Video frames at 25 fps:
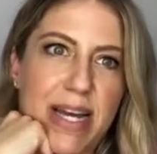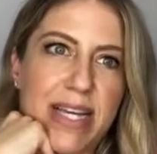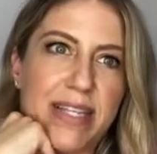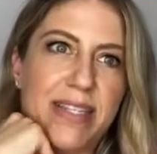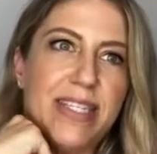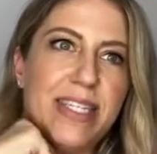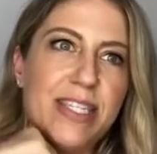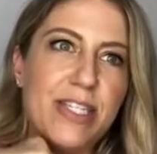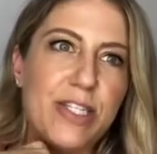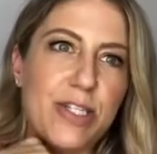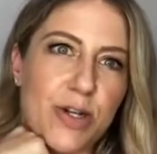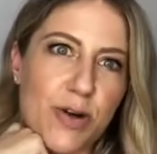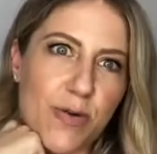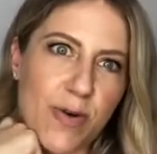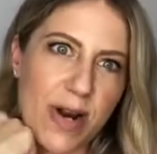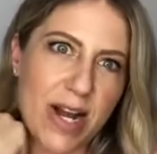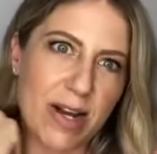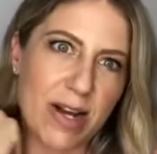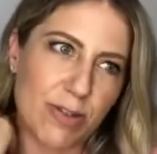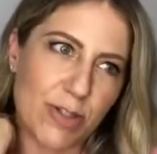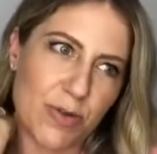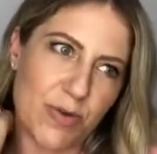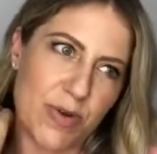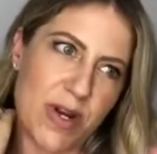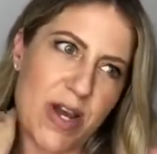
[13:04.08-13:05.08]
assistant
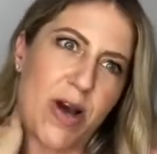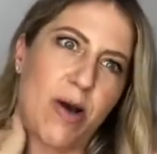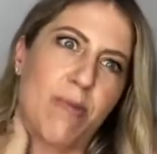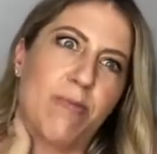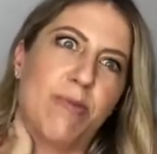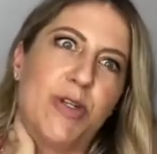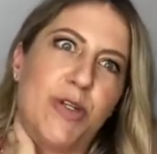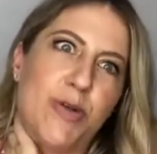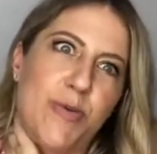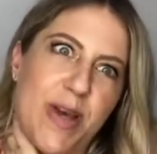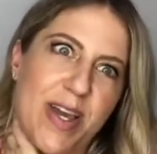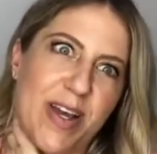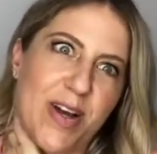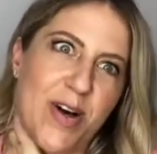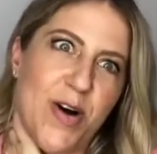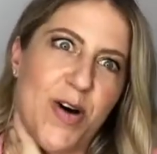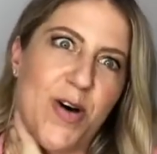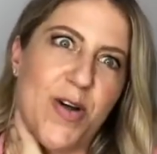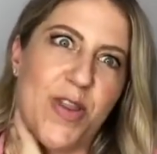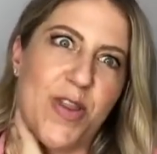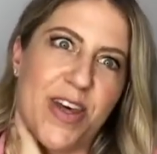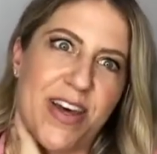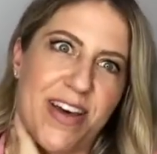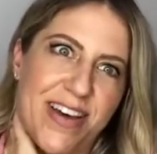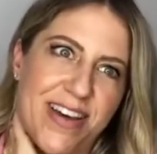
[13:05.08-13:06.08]
around. So now I'm doing
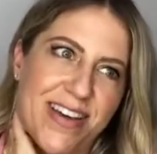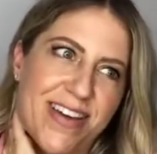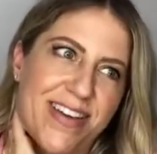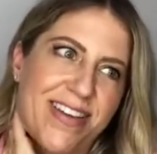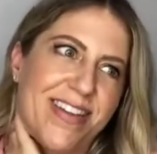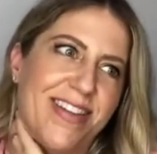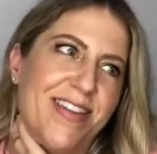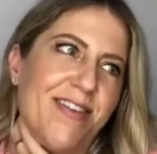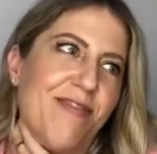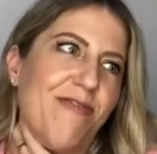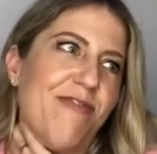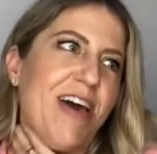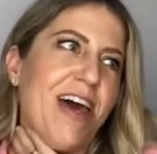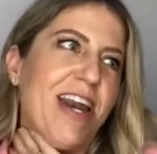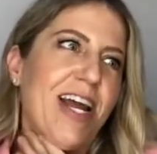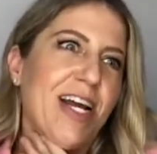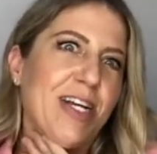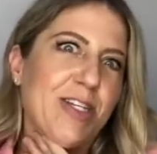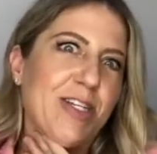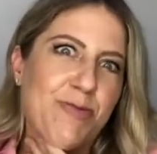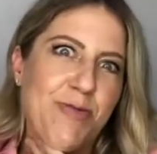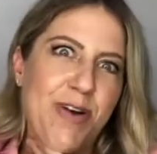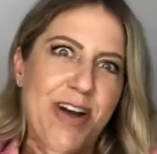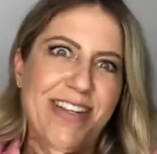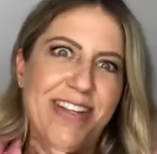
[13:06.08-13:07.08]
all the
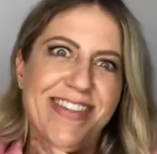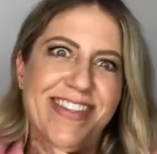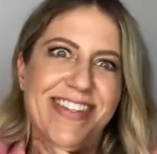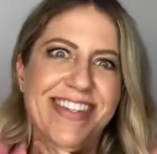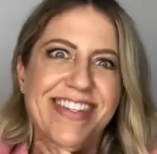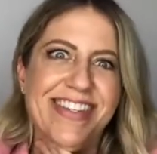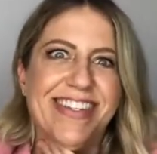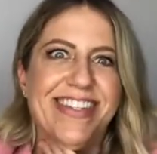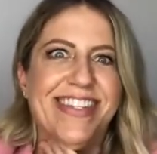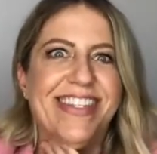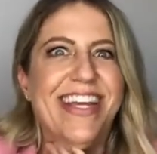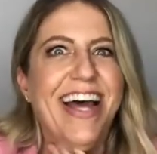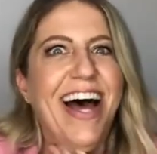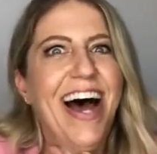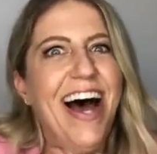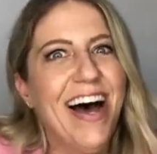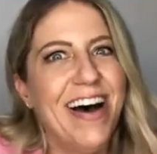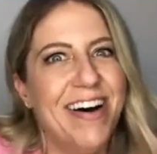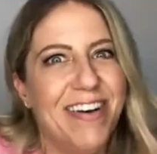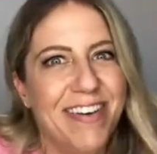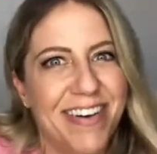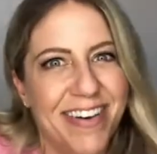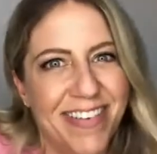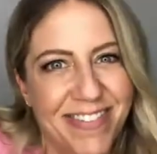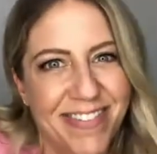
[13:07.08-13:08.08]
FedEx runs and
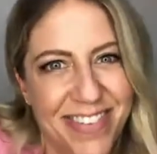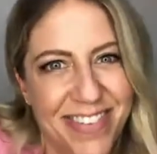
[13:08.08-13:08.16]
stuff.